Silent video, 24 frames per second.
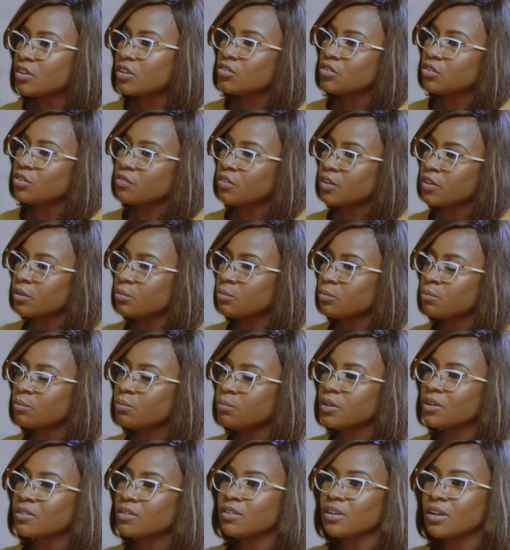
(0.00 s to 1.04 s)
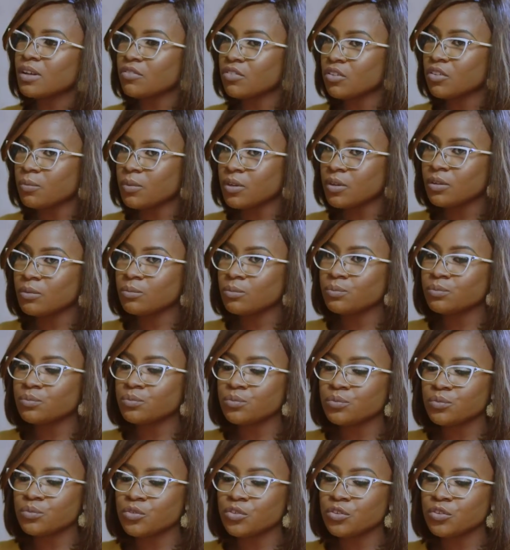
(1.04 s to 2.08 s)
to intervene because left to me,
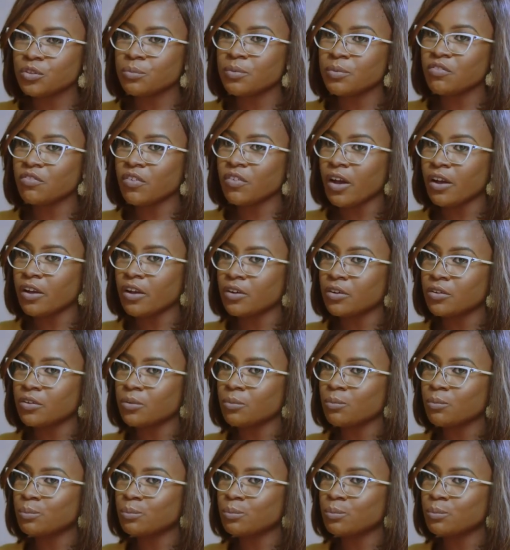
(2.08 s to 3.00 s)
she'd be fired.